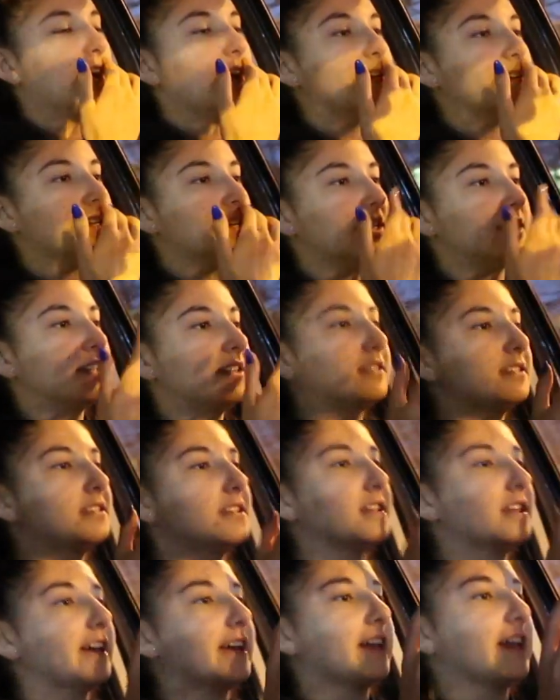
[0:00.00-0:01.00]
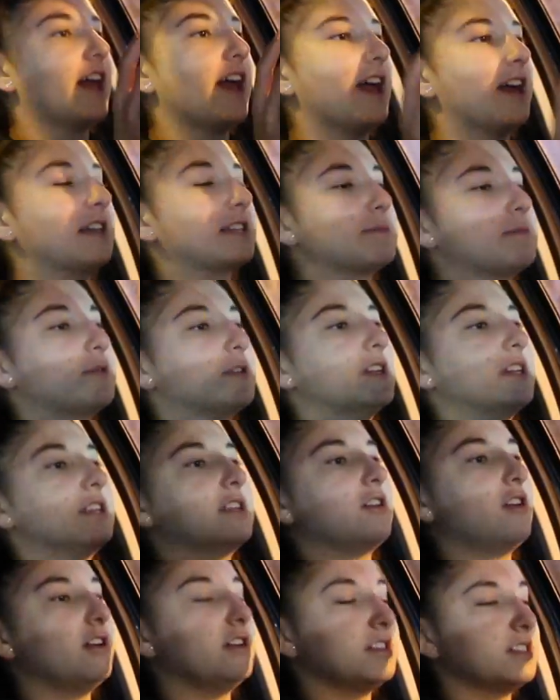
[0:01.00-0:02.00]
I needed to like export
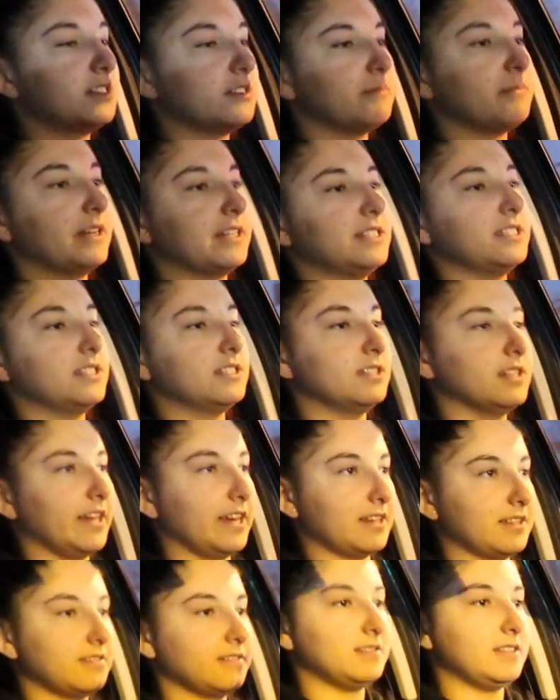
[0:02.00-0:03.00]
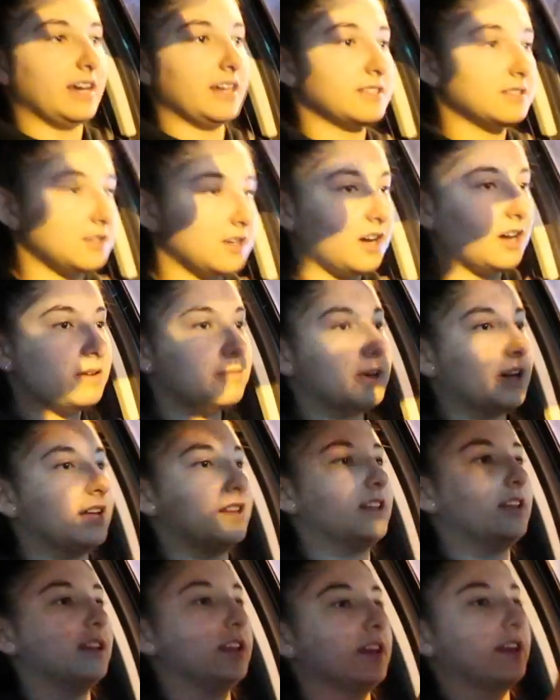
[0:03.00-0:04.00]
it onto my like desktop
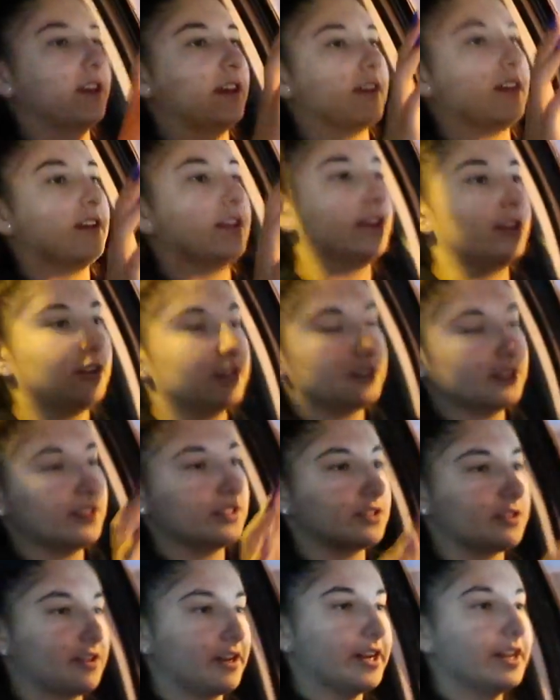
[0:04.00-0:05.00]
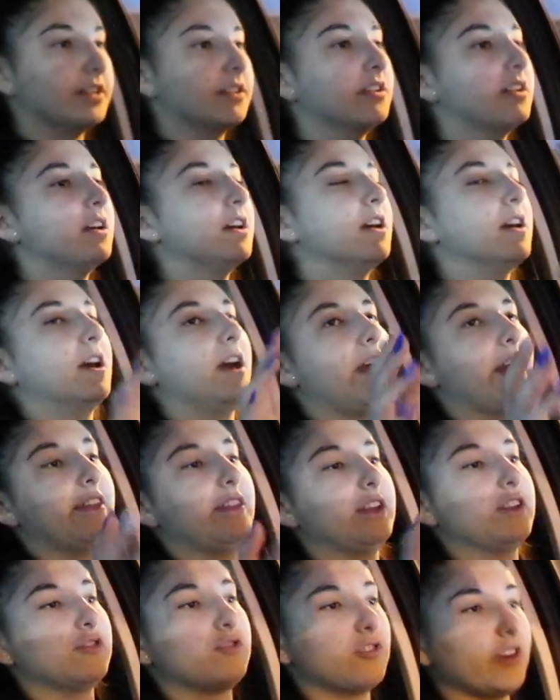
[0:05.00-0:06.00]
and then like onto the screen
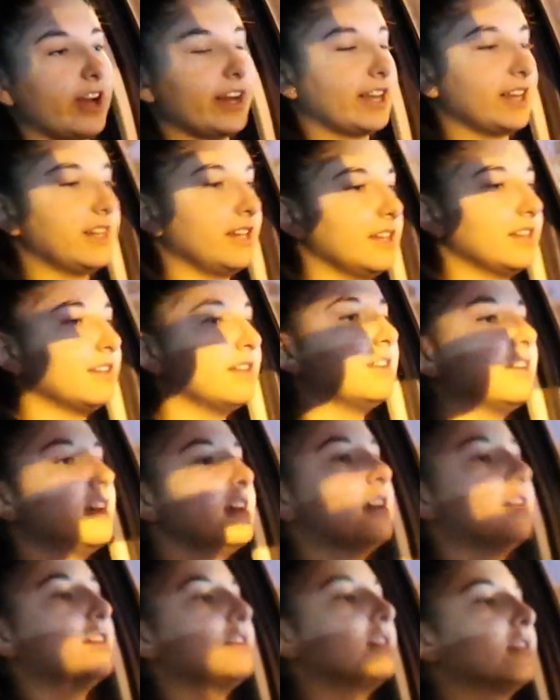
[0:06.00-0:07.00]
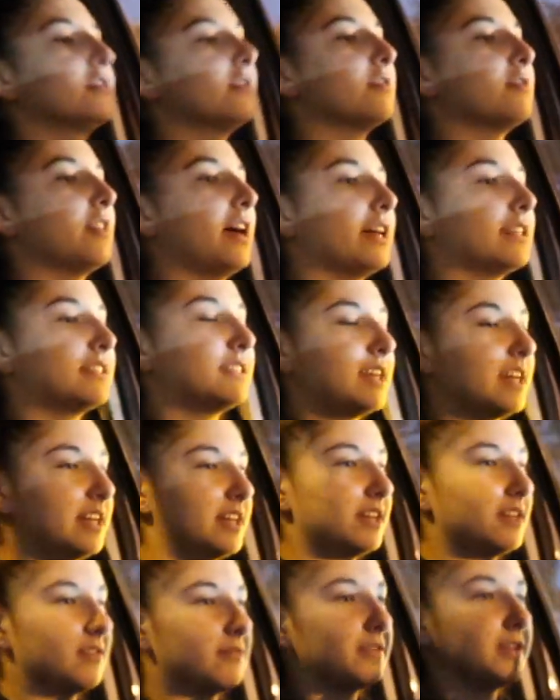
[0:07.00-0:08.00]
and then drag it in. So that's
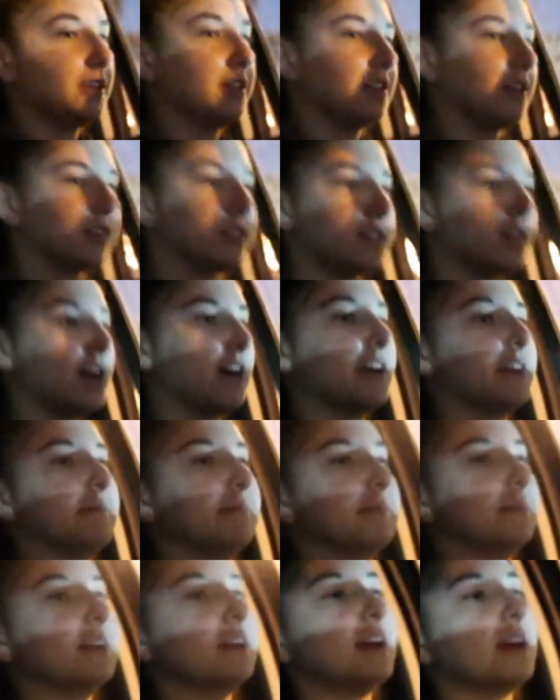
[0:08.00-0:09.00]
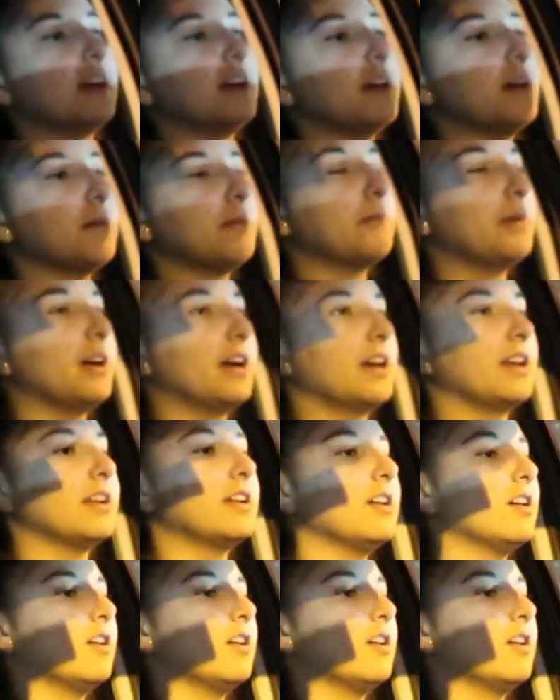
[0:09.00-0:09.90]
taking a really long time. But